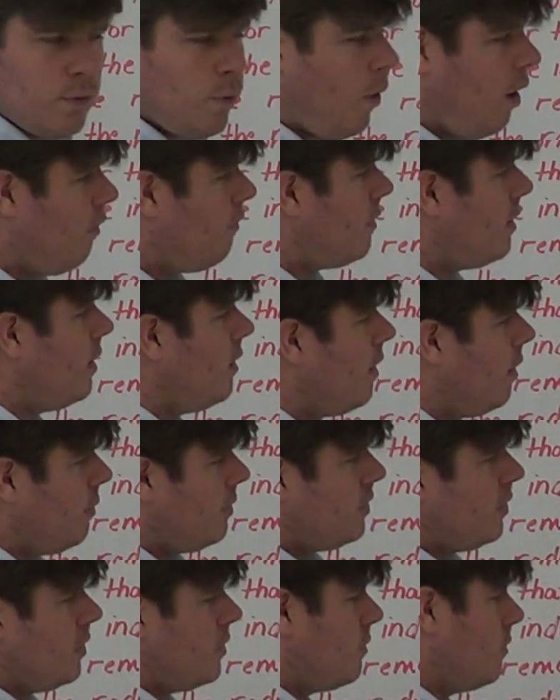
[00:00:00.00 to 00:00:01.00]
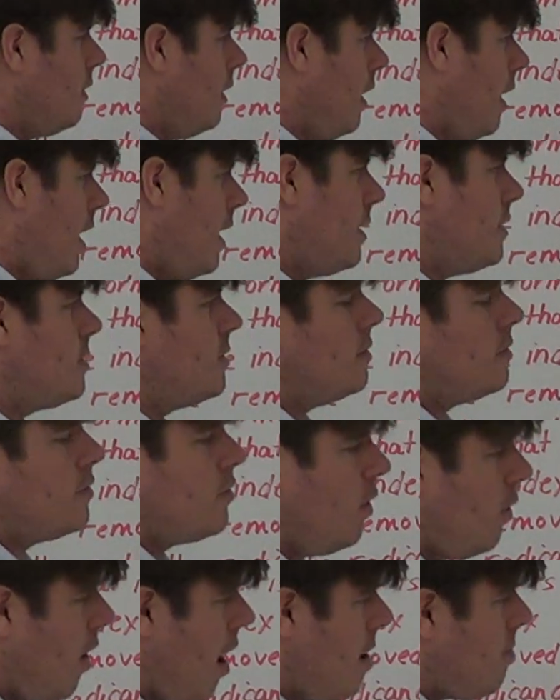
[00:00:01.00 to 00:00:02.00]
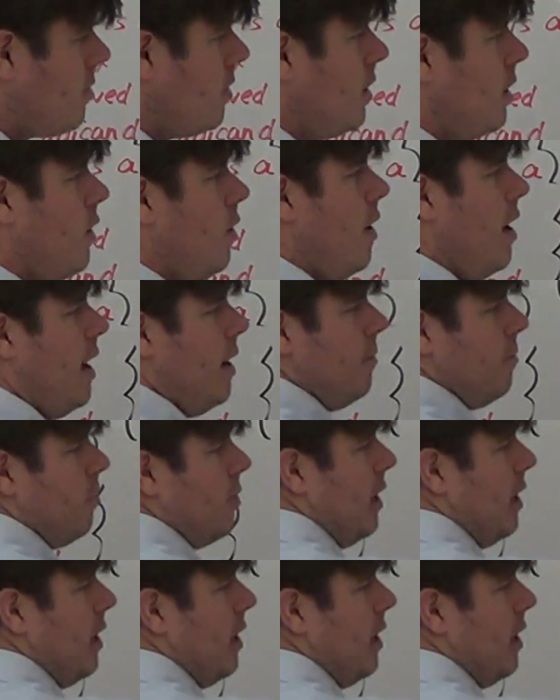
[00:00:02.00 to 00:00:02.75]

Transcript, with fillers: 12 in here that we just realized, so I'm going to go ahead and